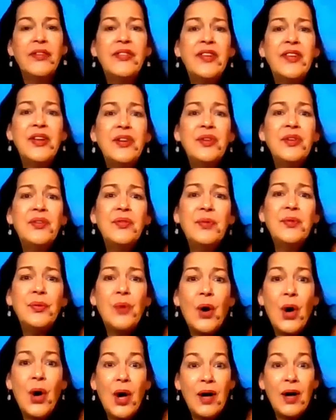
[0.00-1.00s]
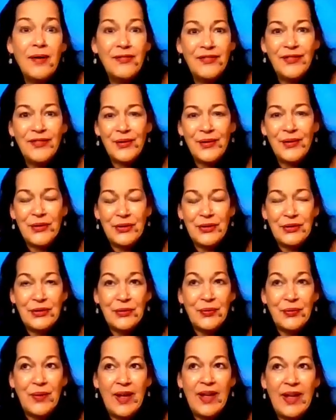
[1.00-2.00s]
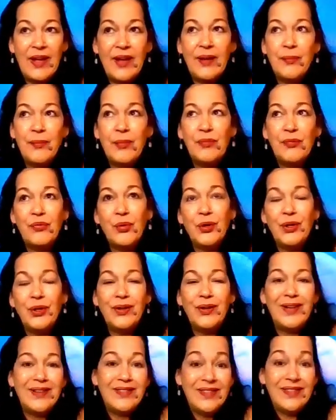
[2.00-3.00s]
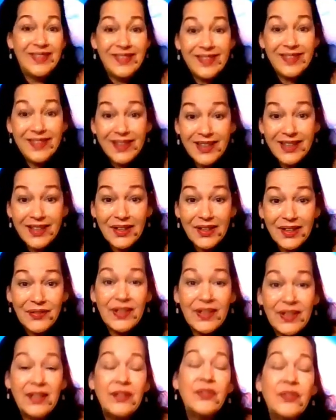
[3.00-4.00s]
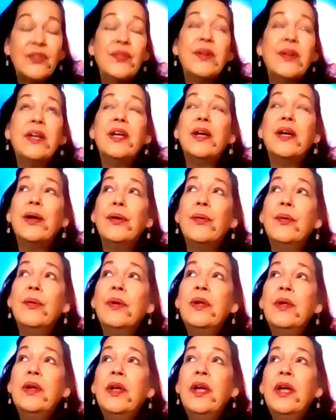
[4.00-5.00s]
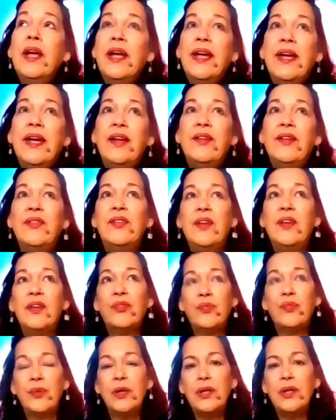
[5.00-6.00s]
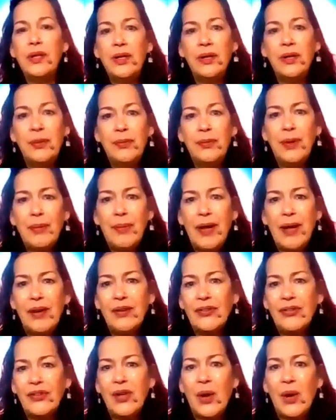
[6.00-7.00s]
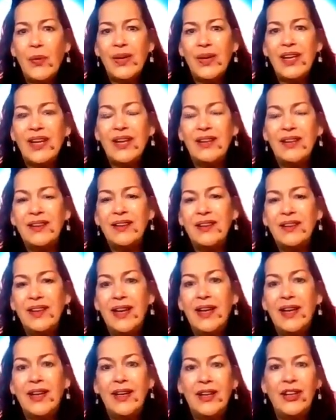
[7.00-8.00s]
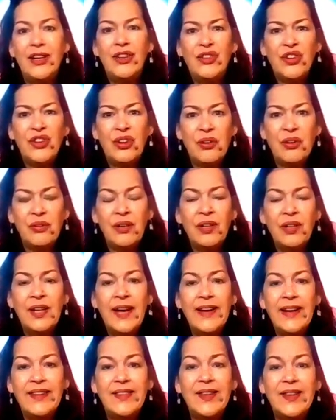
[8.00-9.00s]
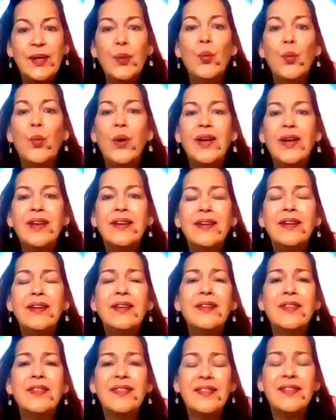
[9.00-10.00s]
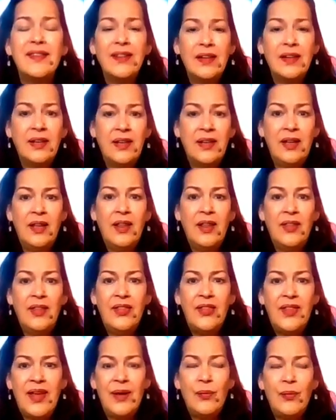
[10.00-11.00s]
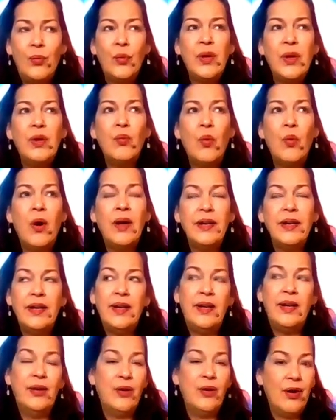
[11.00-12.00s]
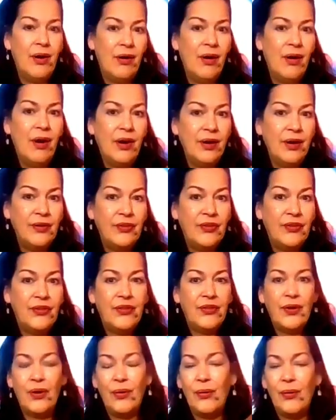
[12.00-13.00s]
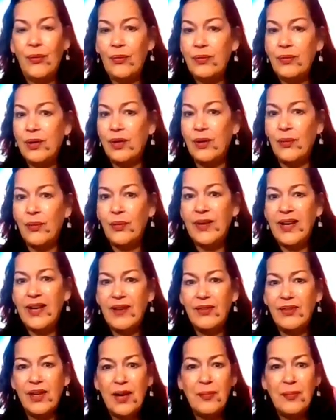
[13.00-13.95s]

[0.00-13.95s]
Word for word: send you off on your way and before you get to see the Venus video is it's really going to be about us going in and internalizing what it is that we want in our hearts. So, you know, we have